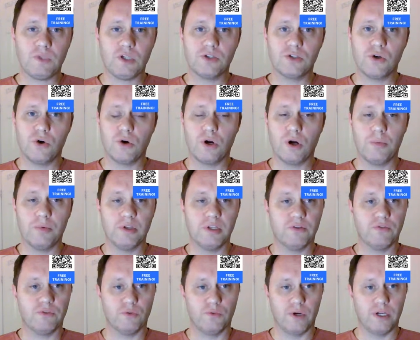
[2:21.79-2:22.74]
So a couple of
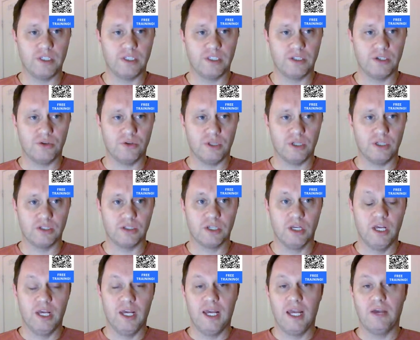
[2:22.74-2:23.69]
different ways to do this.
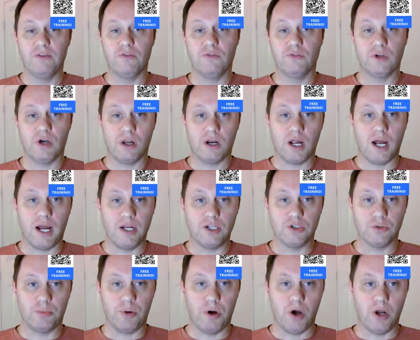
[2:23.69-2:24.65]
If you've got a
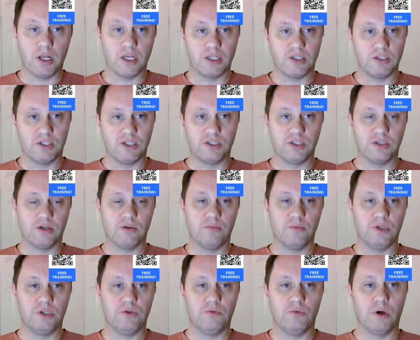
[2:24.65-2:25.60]
hydroponic
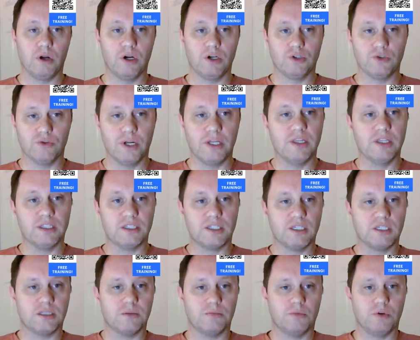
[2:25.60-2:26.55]
system, you want to drain the
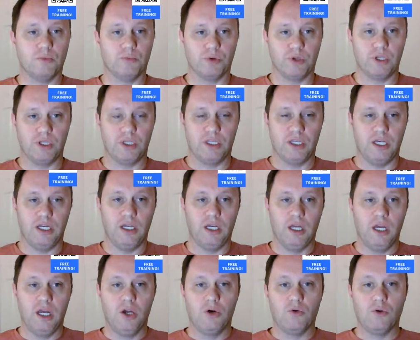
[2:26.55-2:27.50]
system completely,
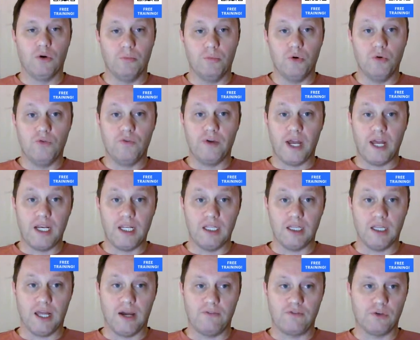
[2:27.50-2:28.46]
remove any
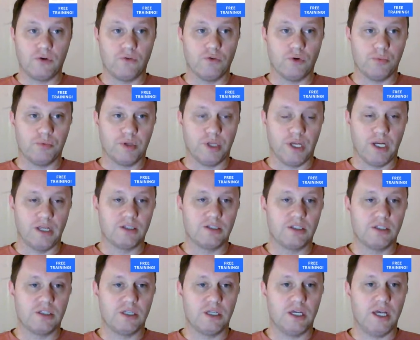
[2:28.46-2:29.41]
leftover
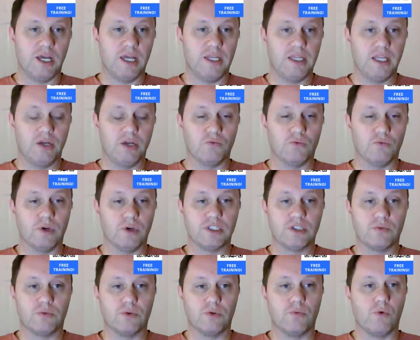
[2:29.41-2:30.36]
plants, and then
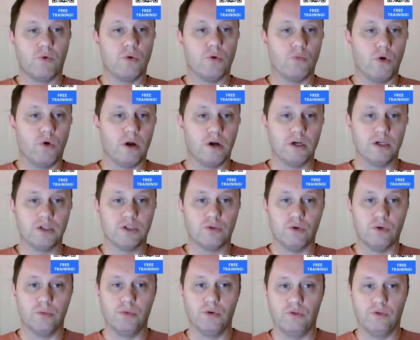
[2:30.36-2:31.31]
rinse with warm water to
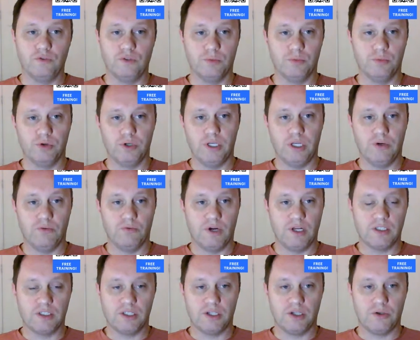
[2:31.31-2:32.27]
remove debris and
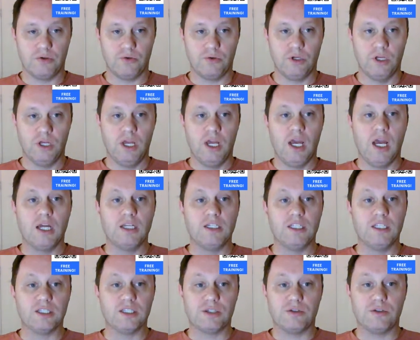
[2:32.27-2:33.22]
residue.
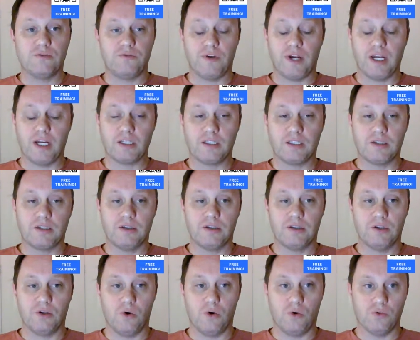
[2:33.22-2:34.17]
Disinfect
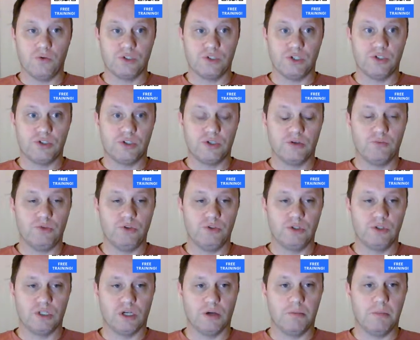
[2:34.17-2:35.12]
the whole system
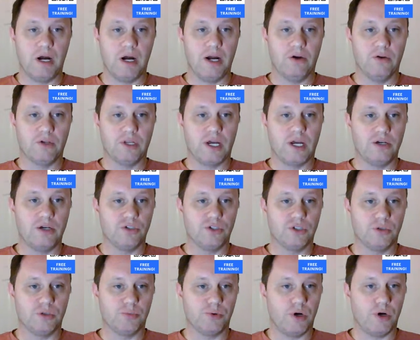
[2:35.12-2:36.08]
using a mild
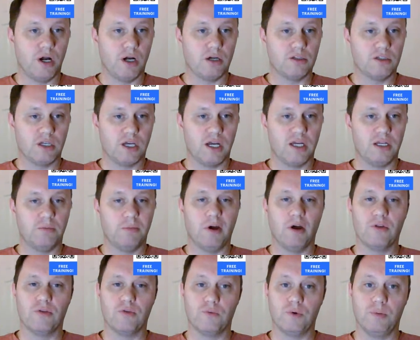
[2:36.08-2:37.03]
hydrogen peroxide,
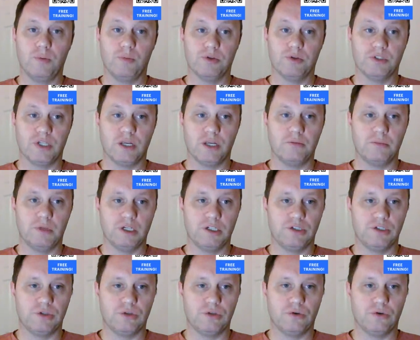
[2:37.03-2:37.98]
about 3%
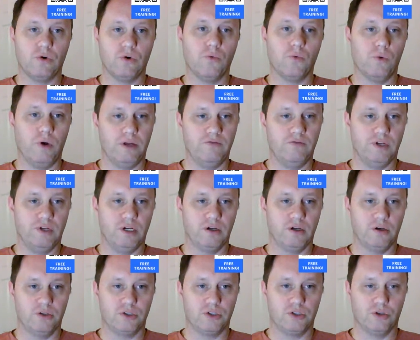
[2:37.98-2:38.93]
mixture, or white
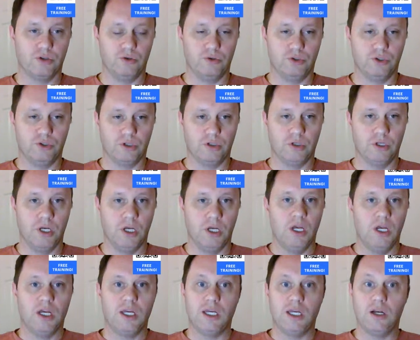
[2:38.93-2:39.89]
vinegar solution.
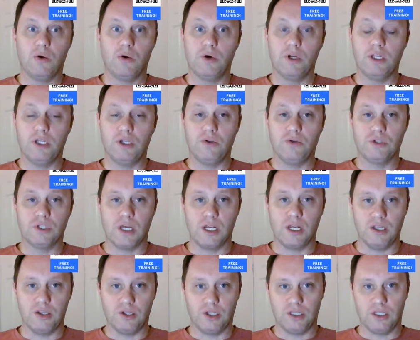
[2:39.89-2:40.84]
You don't want to use
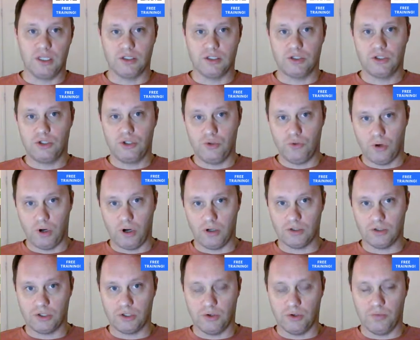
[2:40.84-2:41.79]
anything that's too
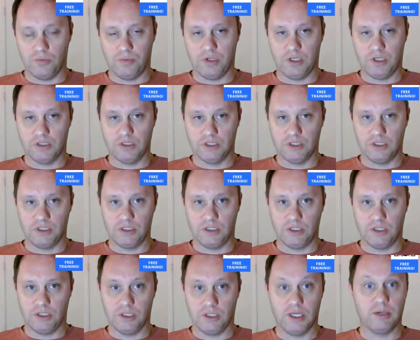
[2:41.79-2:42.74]
harsh, though, because
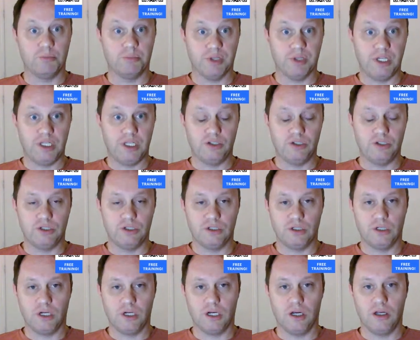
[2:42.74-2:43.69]
like bleach,
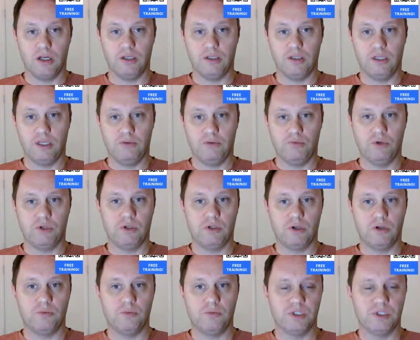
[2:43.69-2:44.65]

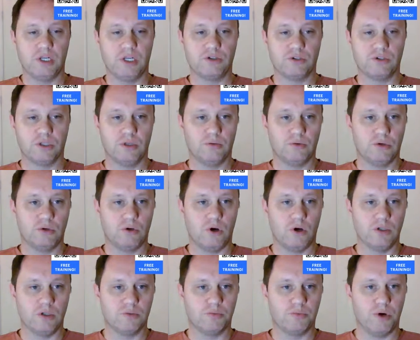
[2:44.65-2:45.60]
could potentially
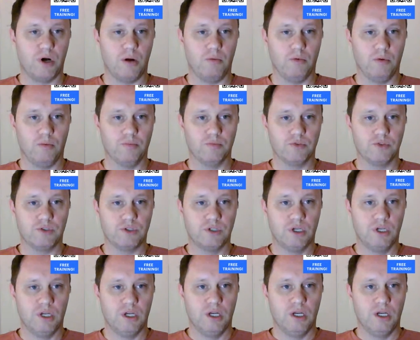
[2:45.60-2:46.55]
cause problems.
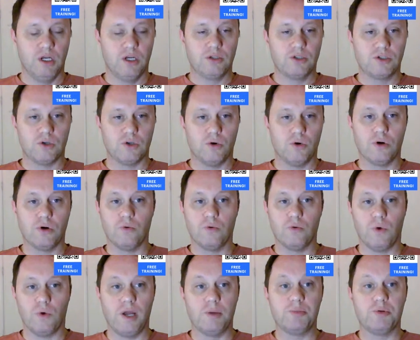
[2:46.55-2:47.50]
Soak or
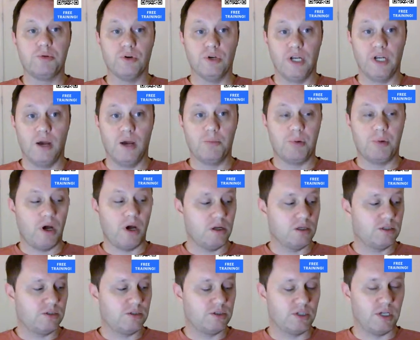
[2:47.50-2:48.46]
wipe your net
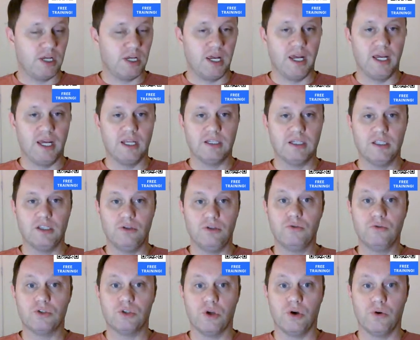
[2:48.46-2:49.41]
pots and
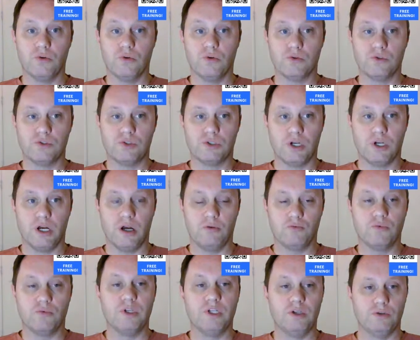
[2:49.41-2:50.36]
use those,
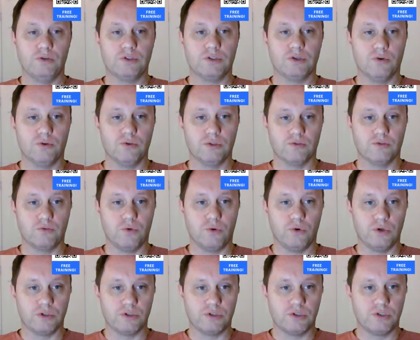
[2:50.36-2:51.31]
reuse those, of
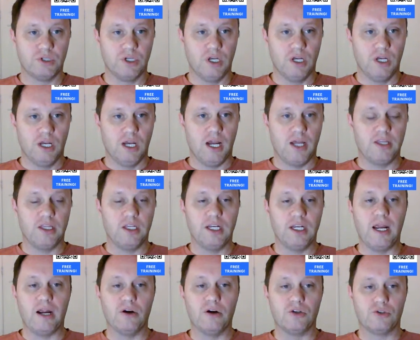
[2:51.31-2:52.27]
course, and then
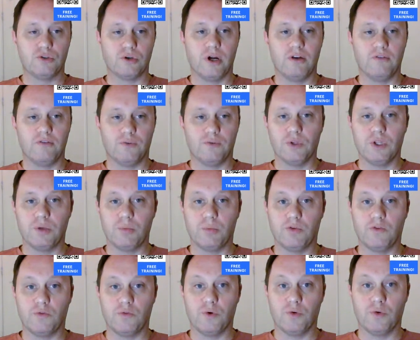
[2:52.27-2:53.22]
air dry fully
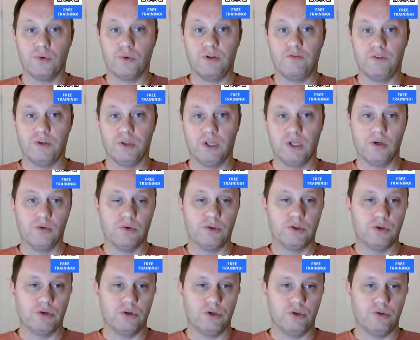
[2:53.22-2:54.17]
before refilling
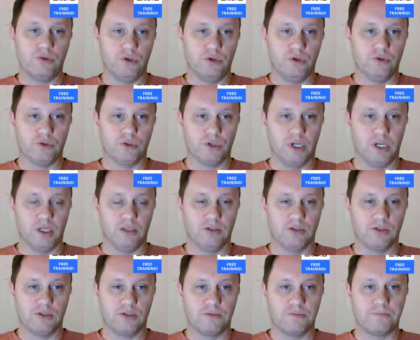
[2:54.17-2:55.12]
with your new
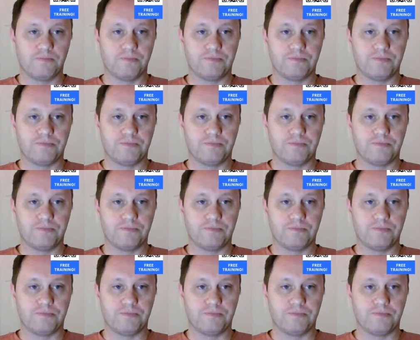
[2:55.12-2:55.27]
nutrients.